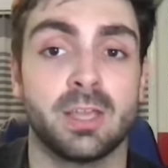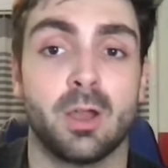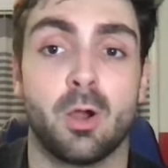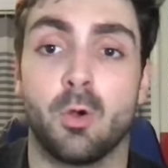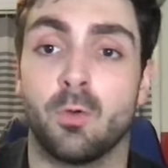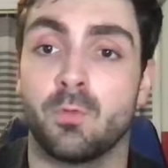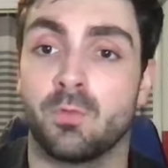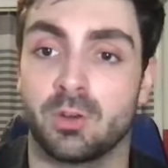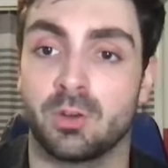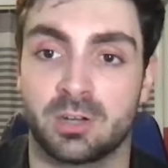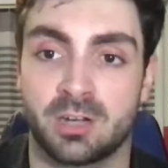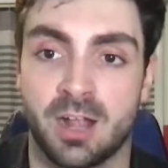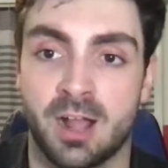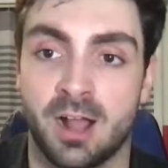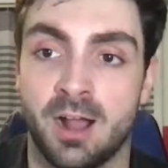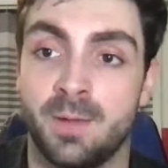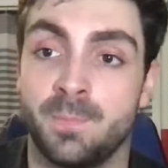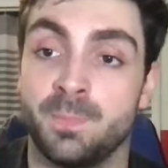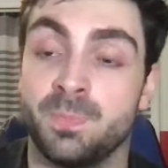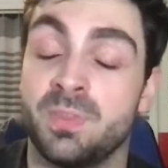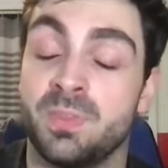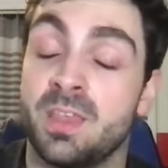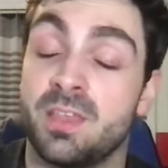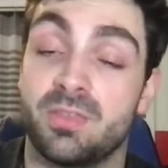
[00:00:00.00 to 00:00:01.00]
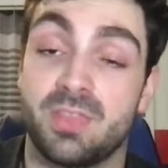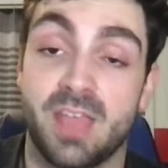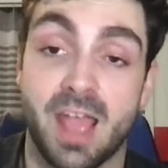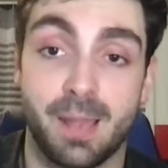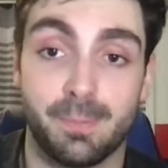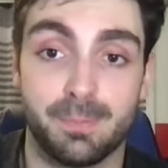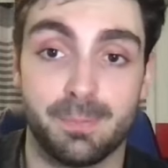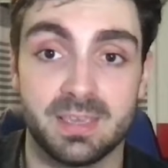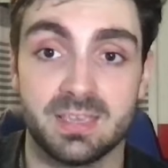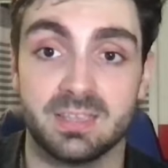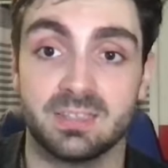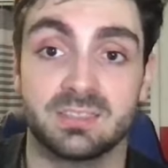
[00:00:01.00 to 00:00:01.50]
overcome. That
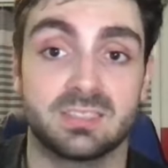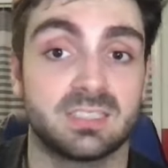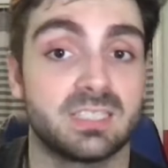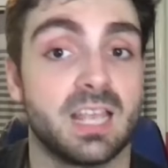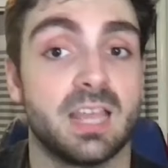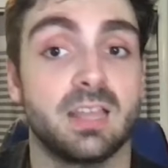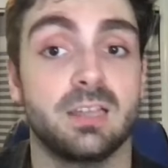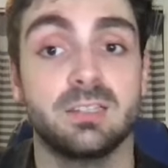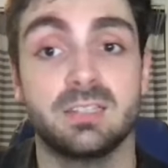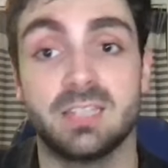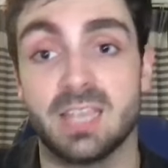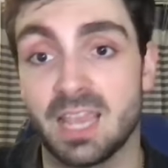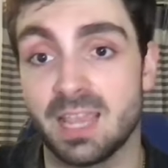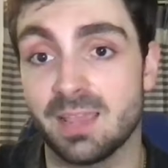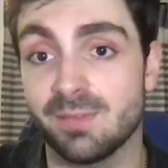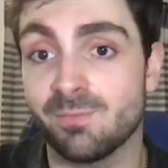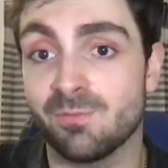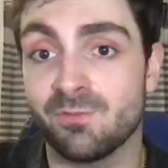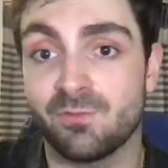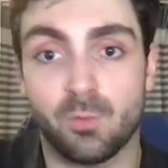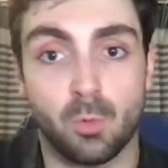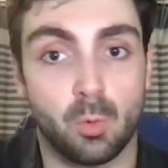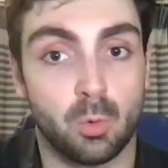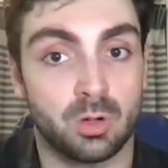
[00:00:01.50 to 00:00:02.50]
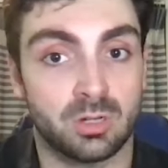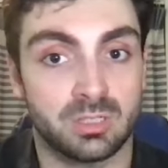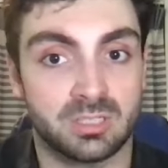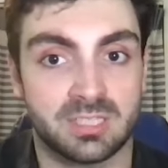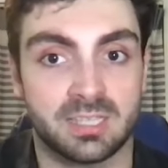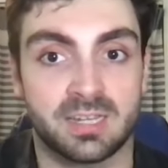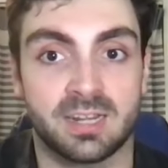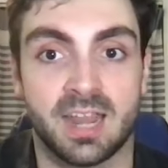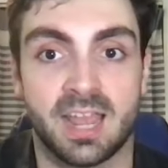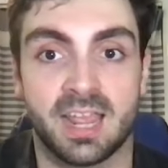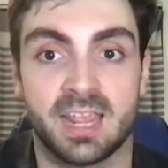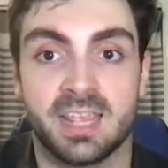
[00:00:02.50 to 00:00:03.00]
being said, game four
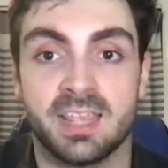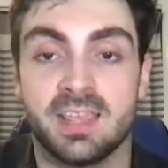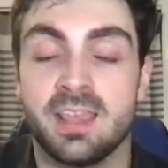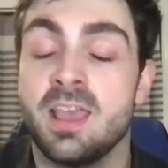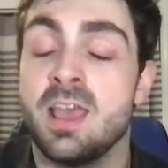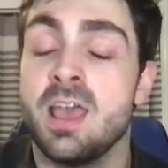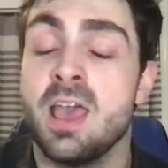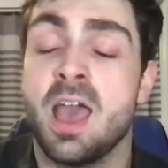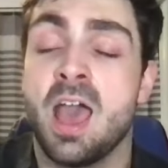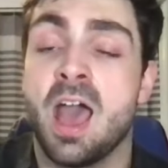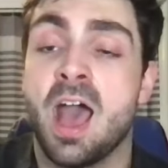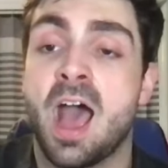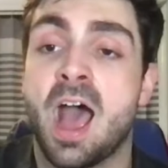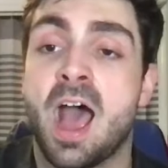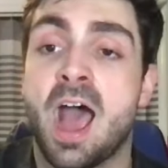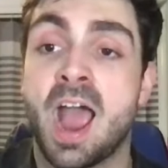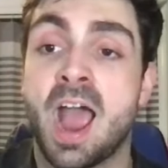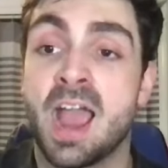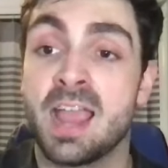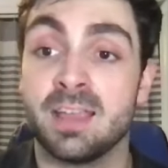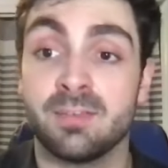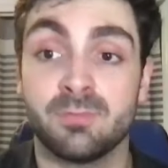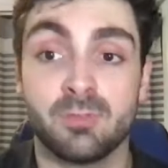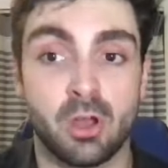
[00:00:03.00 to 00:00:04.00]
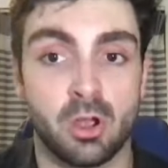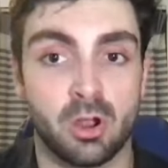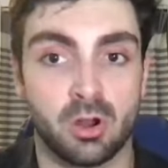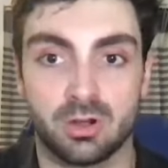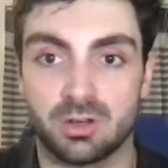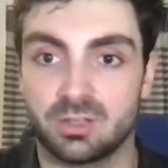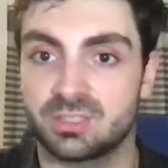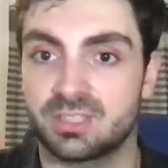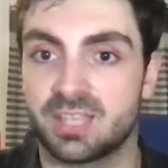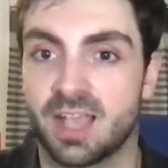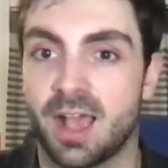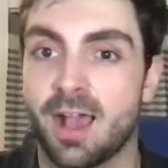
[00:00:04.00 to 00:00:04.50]
tonight, I have a
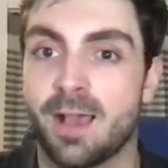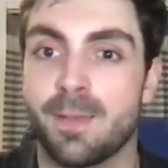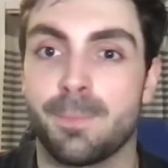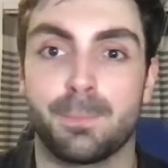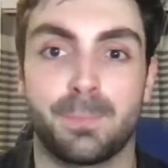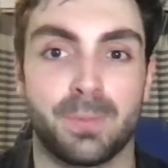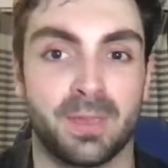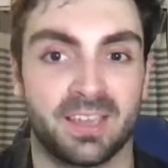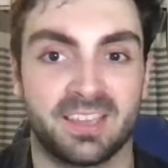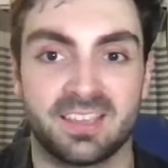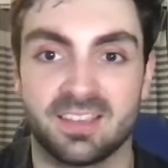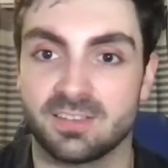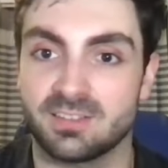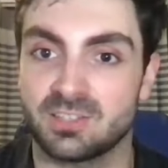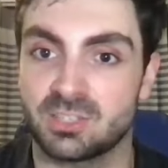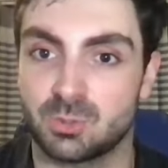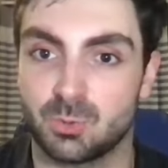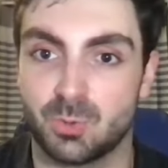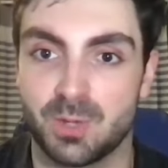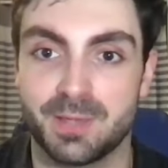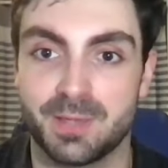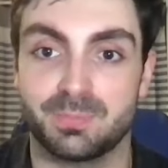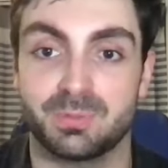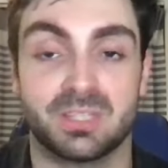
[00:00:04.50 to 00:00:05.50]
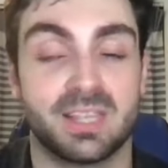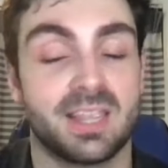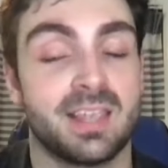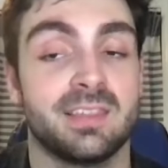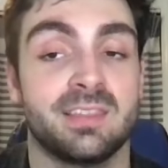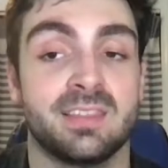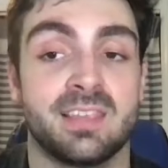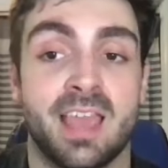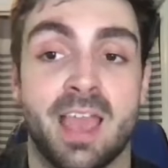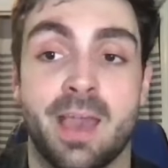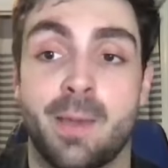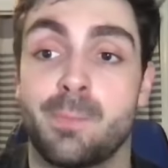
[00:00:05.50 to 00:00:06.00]
hard time picking sweeps in
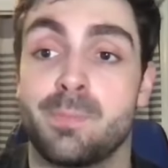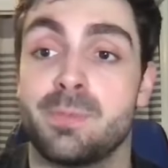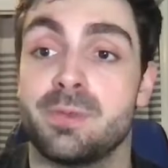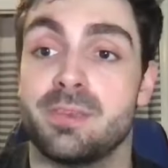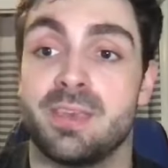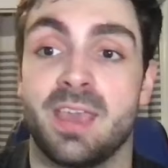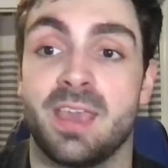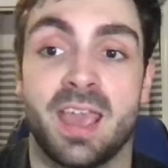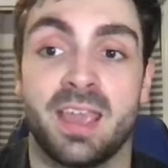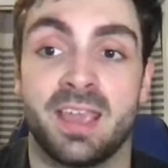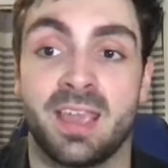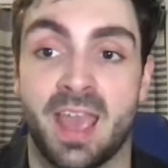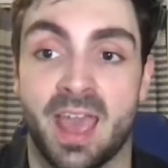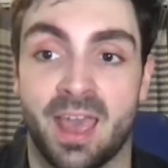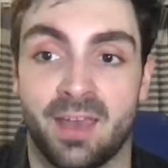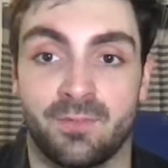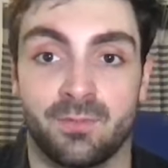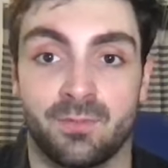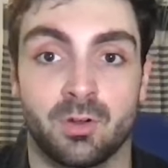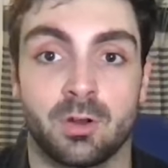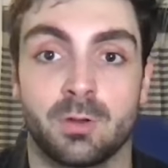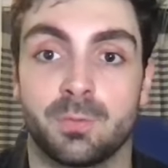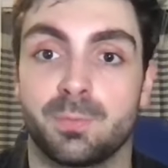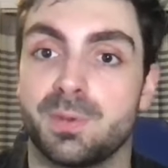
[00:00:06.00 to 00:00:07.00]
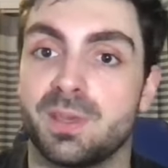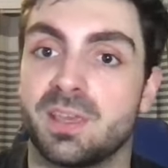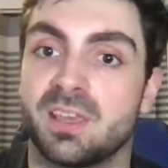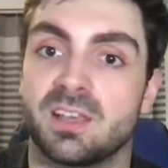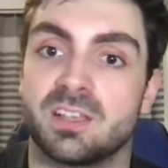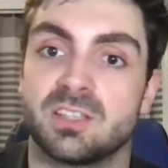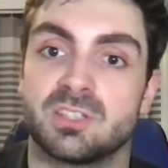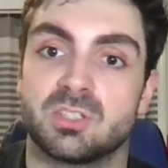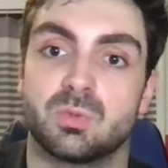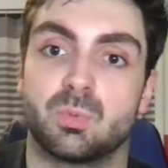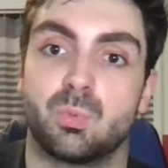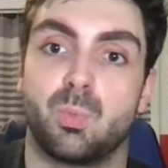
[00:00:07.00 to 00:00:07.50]
the NBA ever
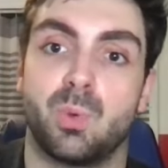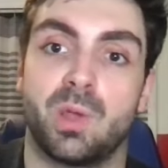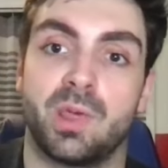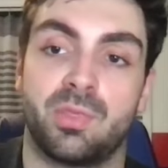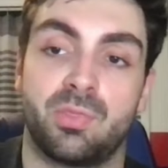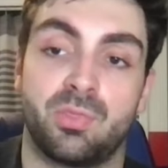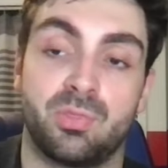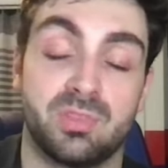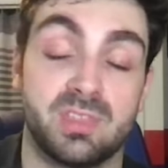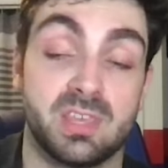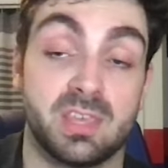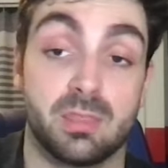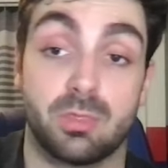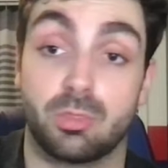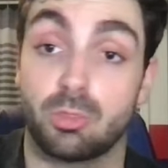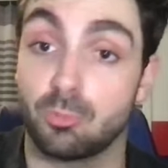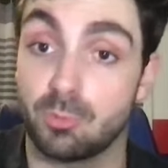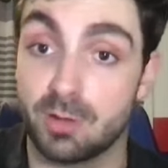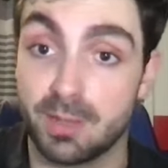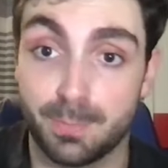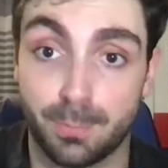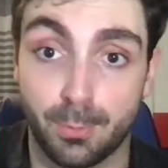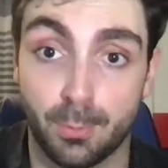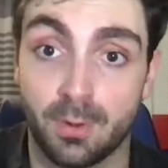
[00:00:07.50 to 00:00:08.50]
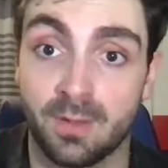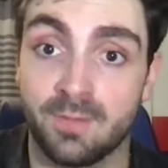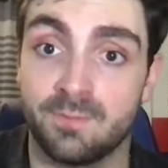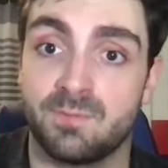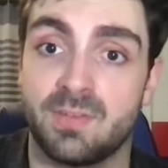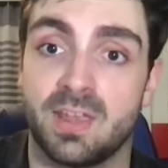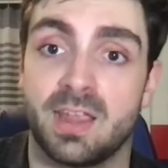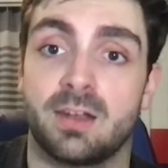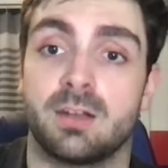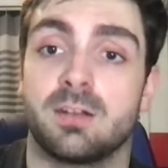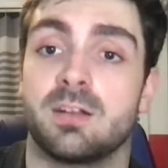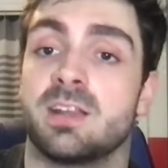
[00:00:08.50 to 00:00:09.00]
because with the three point
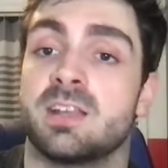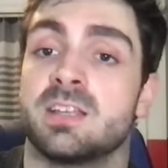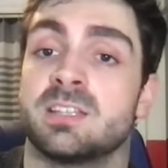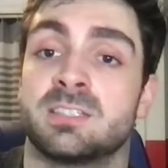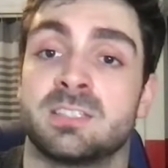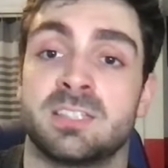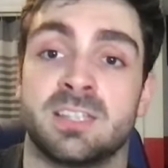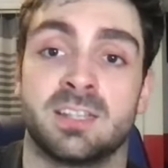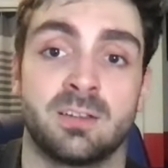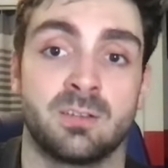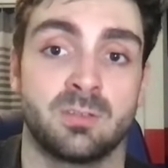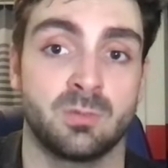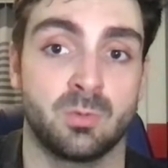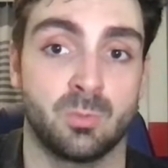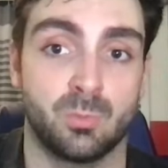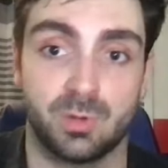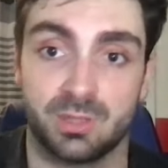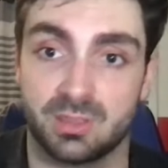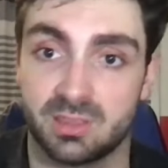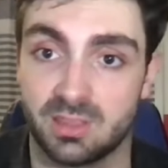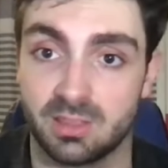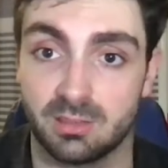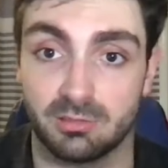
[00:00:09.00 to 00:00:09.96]
variance and with the